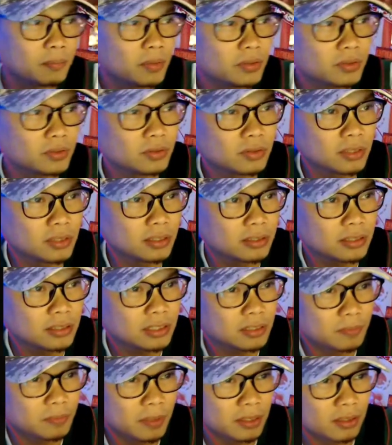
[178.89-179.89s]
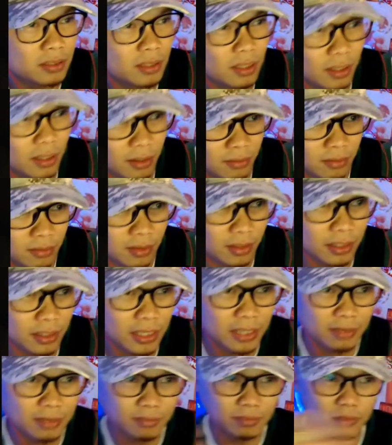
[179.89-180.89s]
Boston Celtics, but uh,
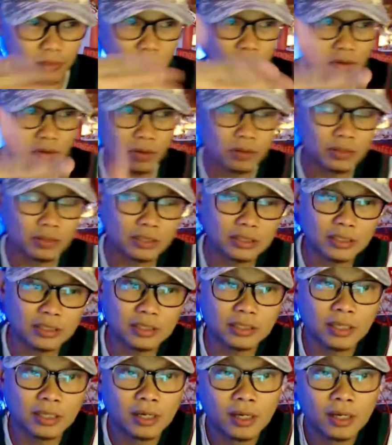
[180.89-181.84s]
again, more on the assist.